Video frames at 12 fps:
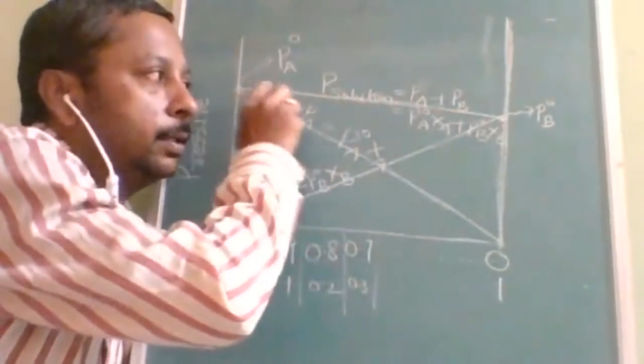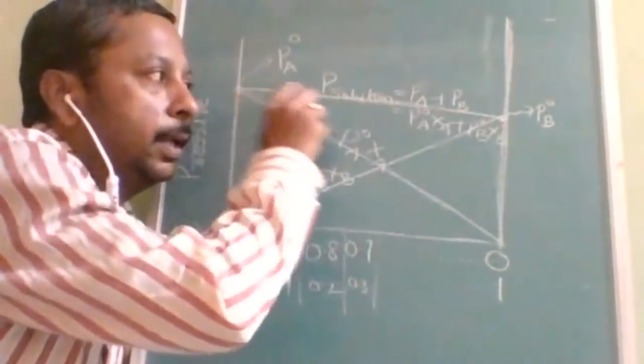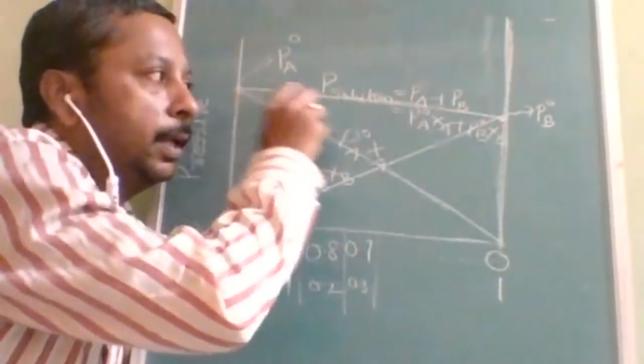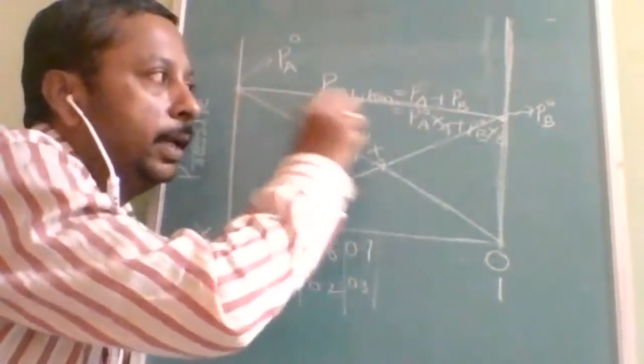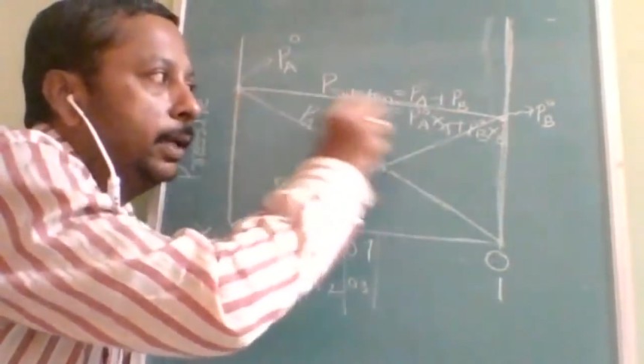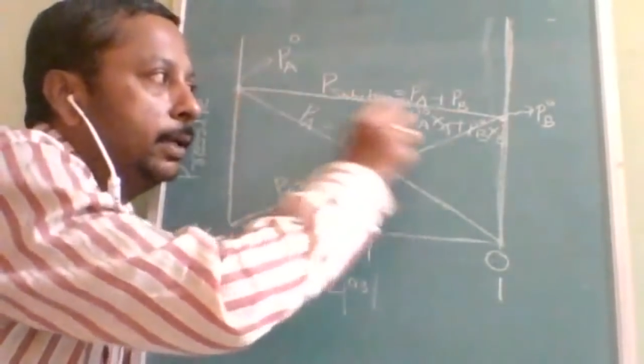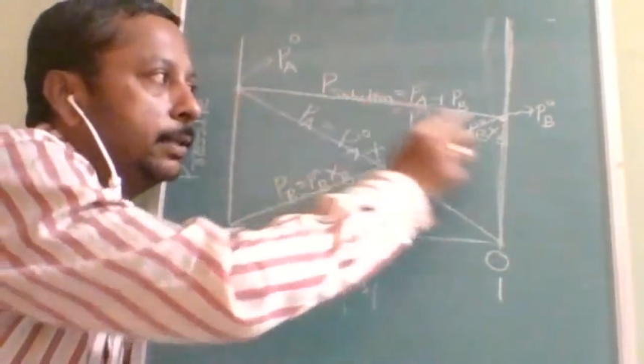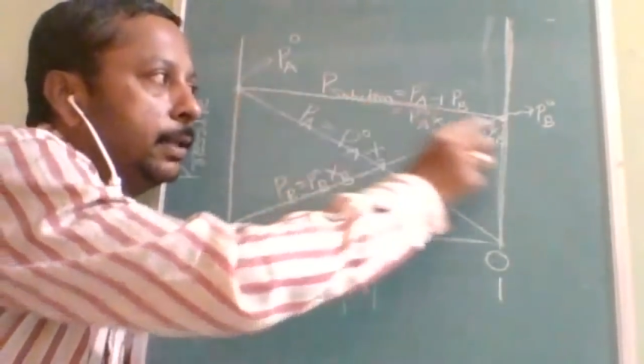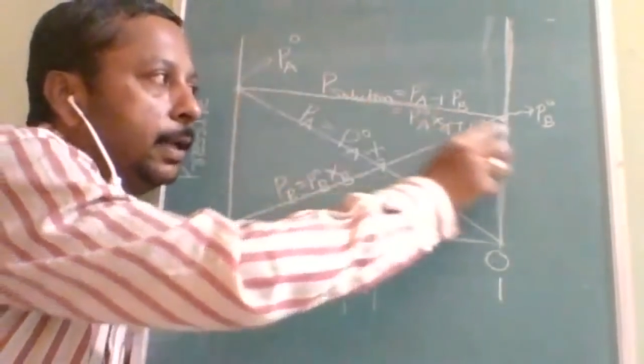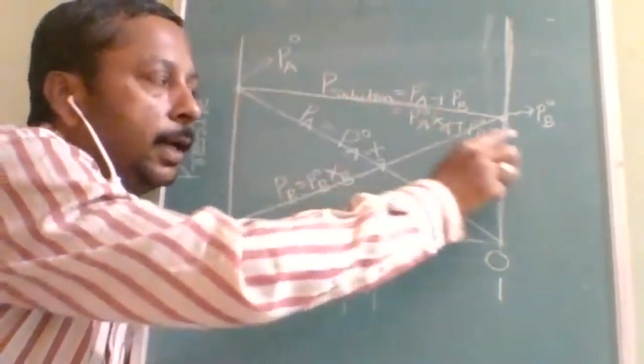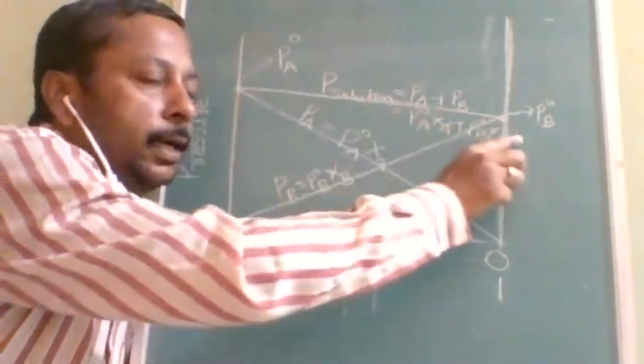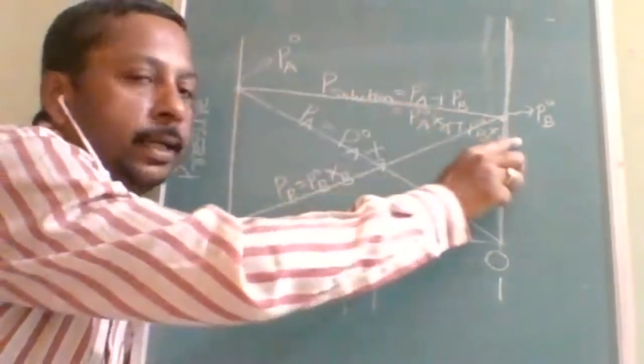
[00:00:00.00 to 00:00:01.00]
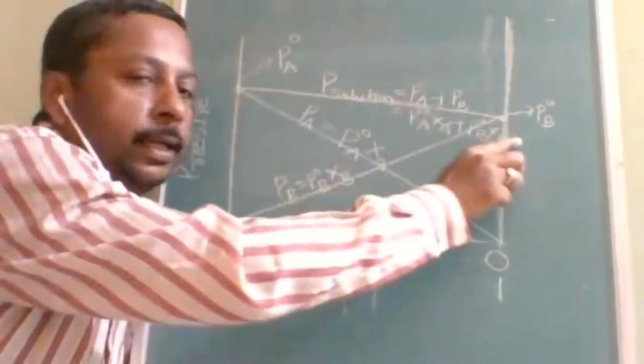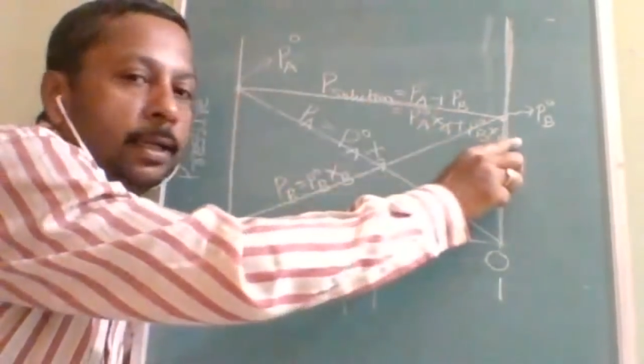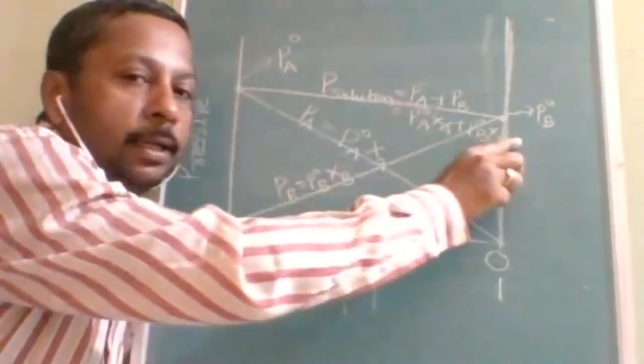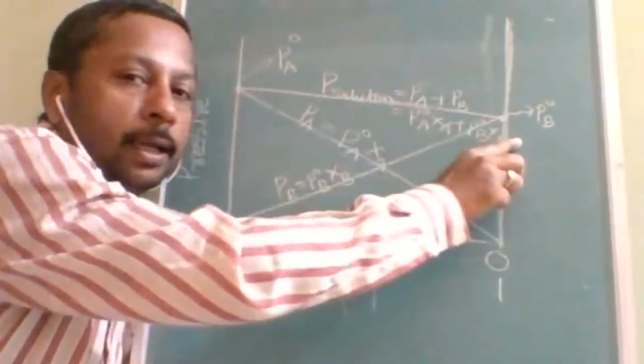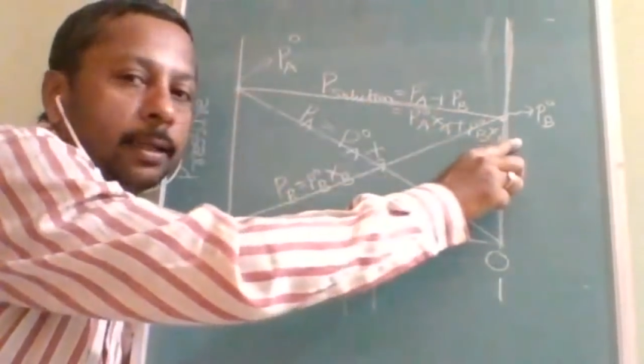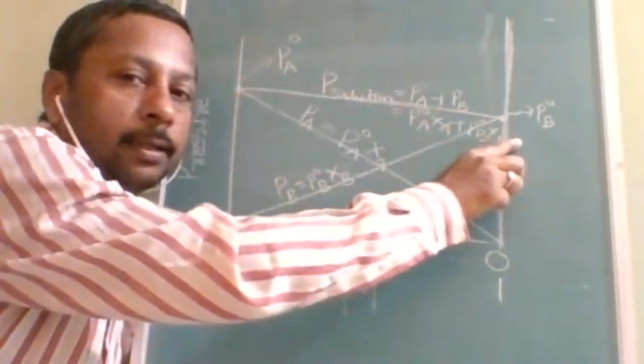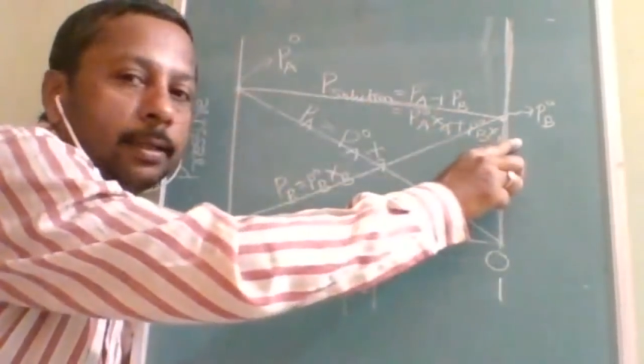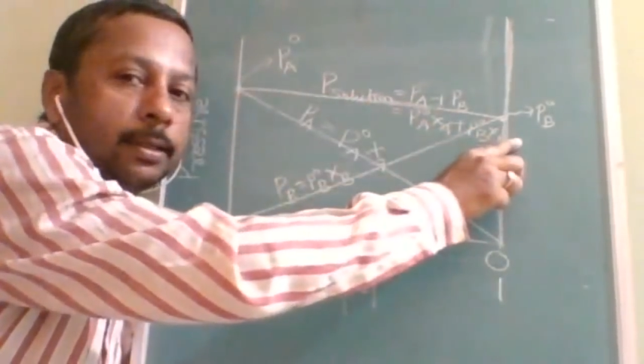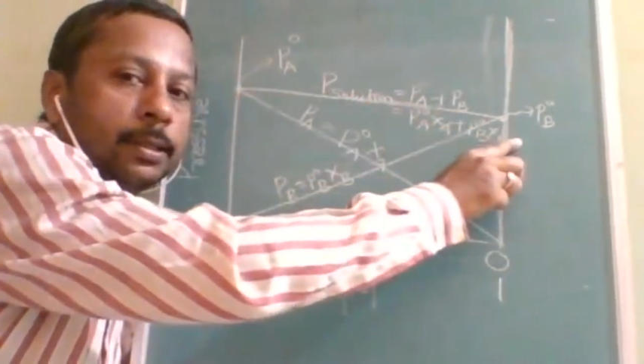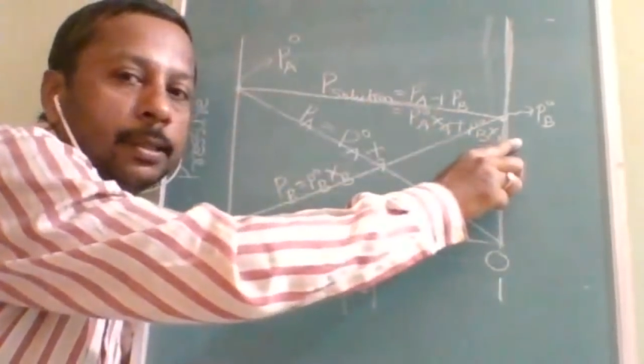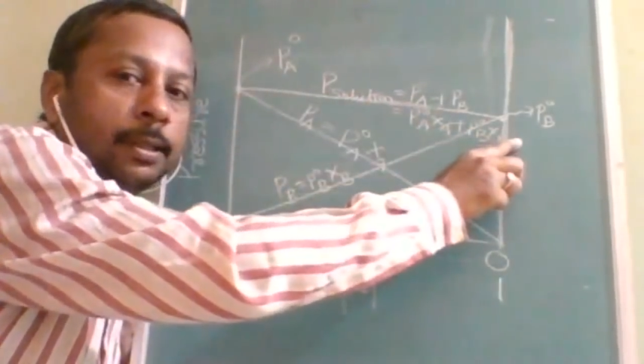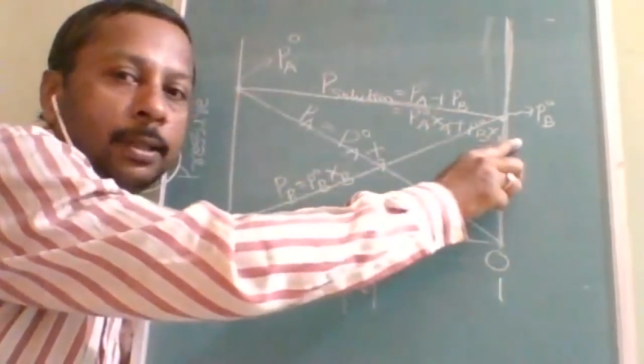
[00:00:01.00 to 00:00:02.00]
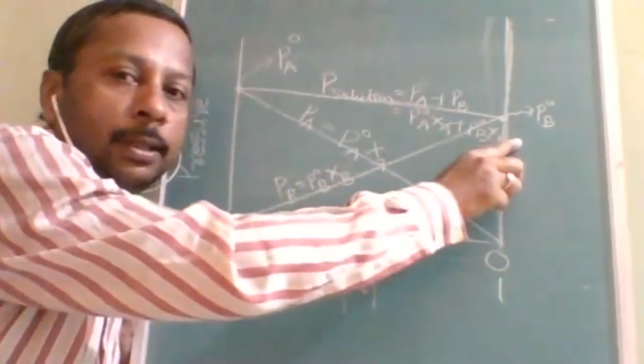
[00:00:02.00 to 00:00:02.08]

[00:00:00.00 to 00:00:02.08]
line is slanting like this.